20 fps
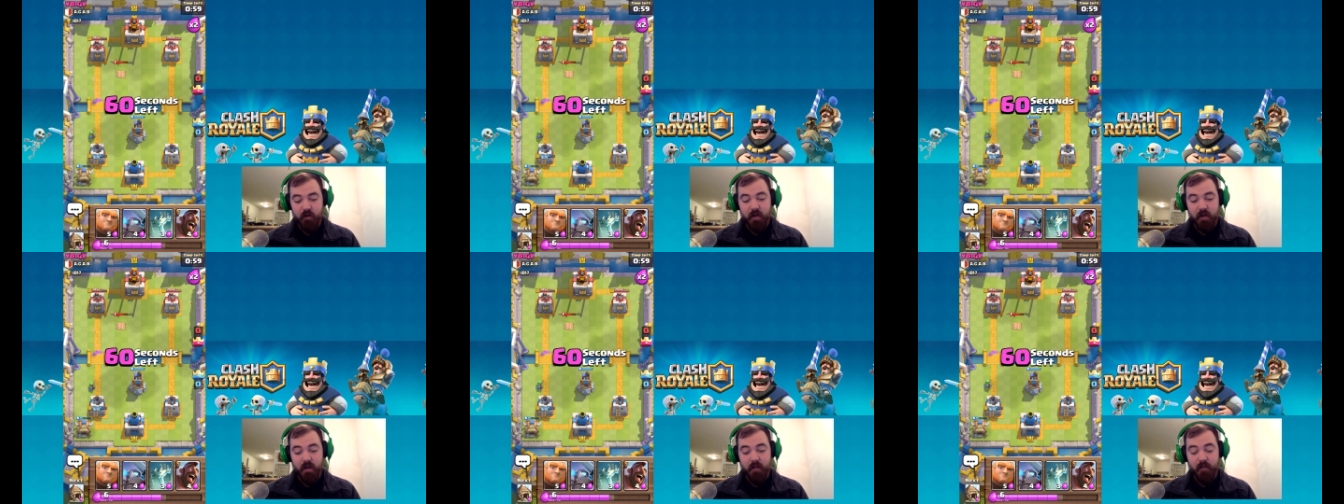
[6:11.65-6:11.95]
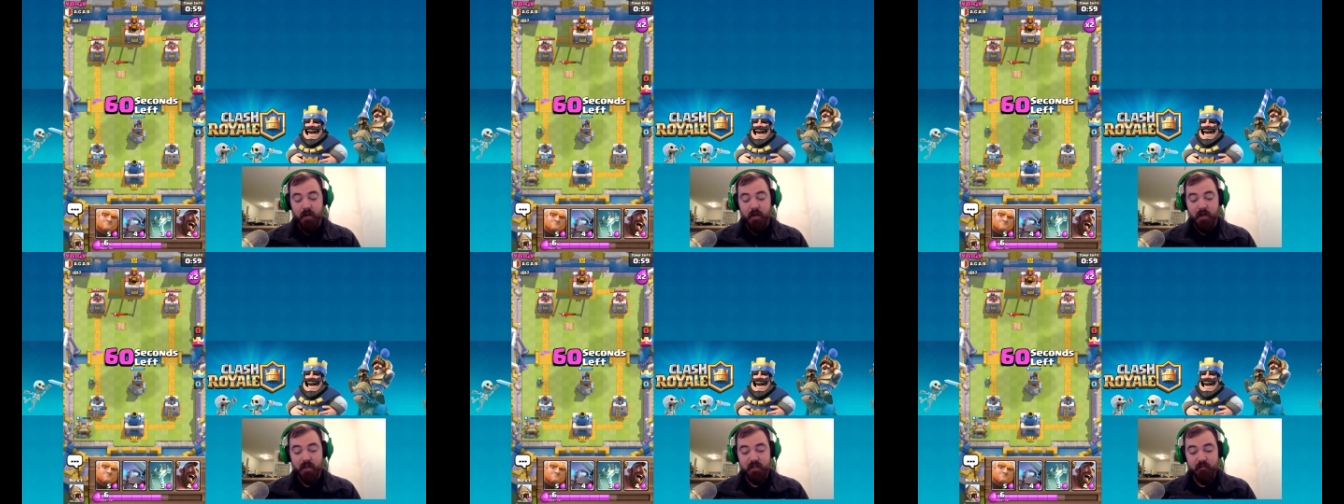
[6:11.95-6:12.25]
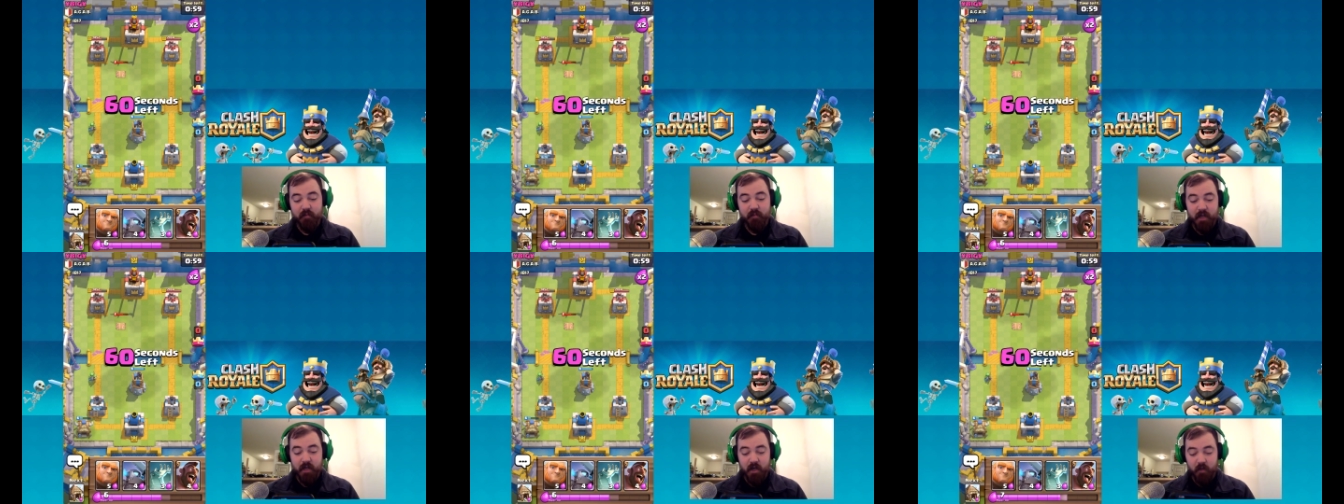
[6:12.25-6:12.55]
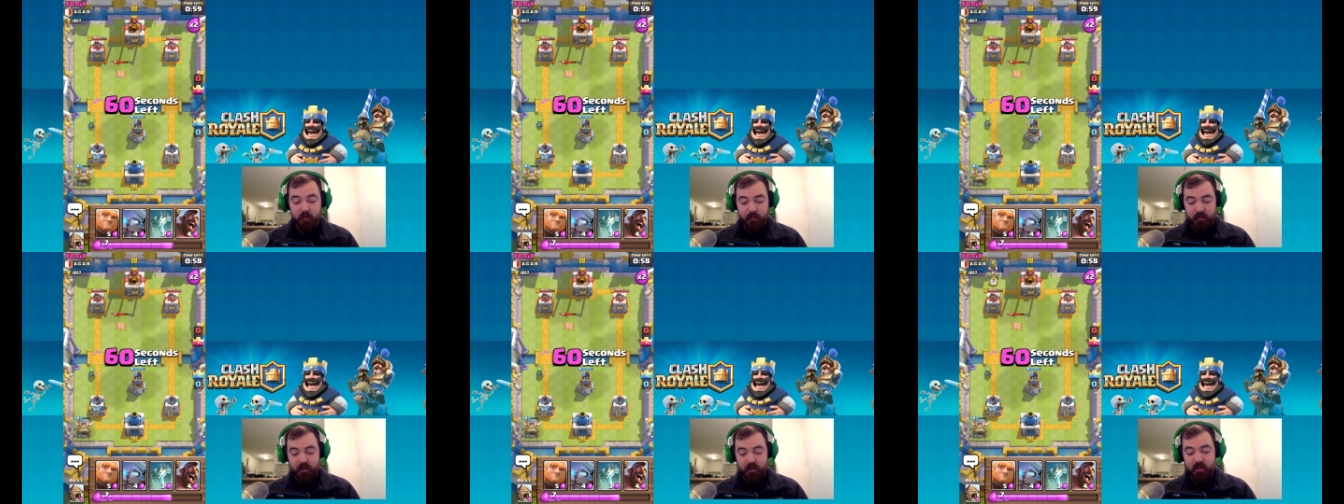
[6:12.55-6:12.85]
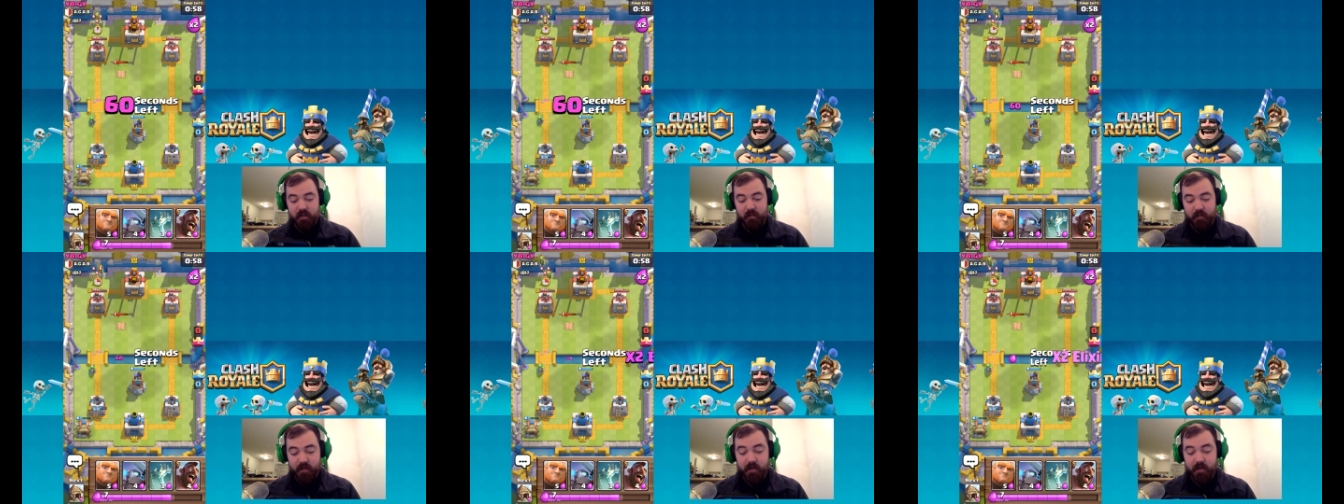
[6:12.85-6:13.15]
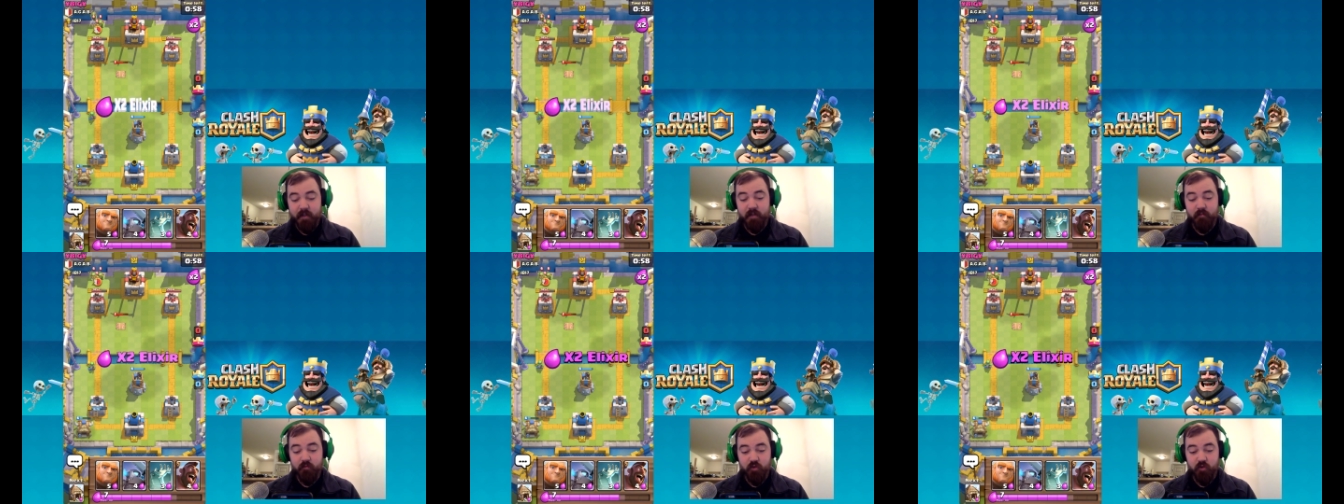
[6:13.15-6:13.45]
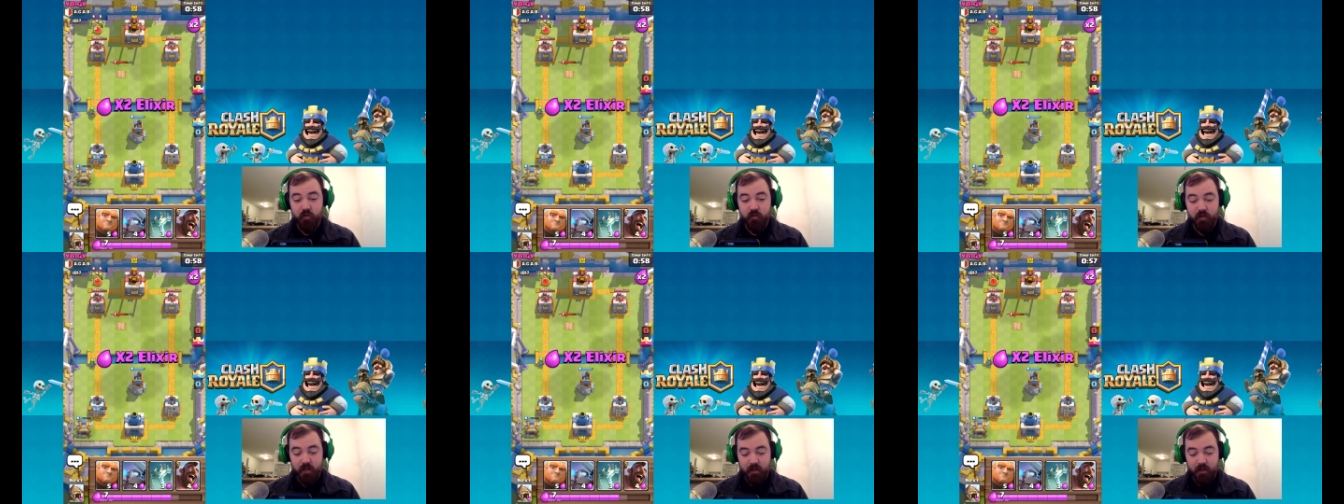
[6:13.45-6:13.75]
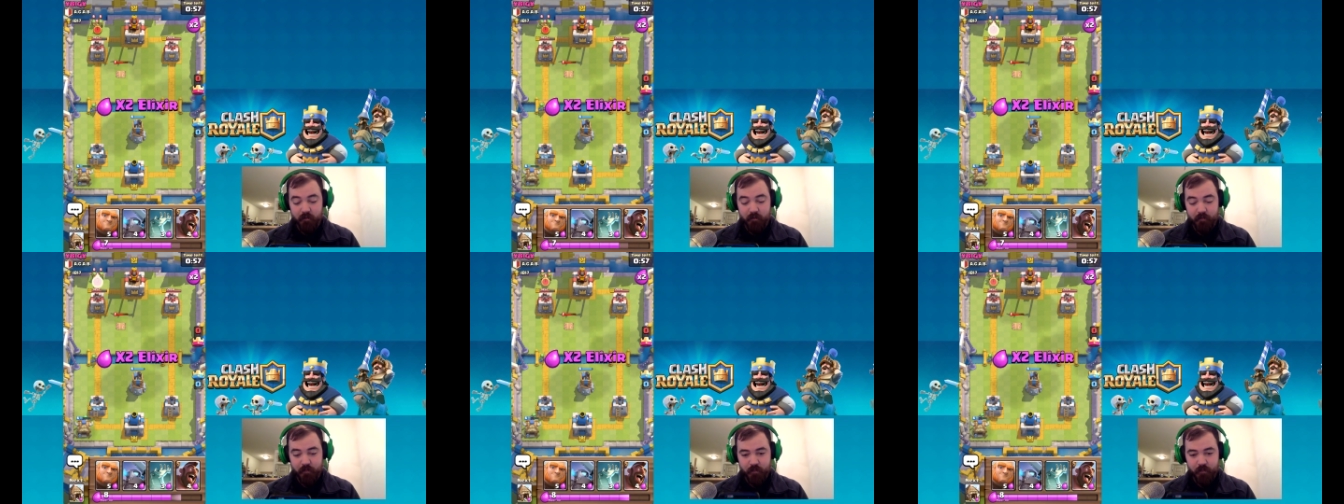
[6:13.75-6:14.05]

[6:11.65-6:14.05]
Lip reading: and possibly help me DPS some troops down.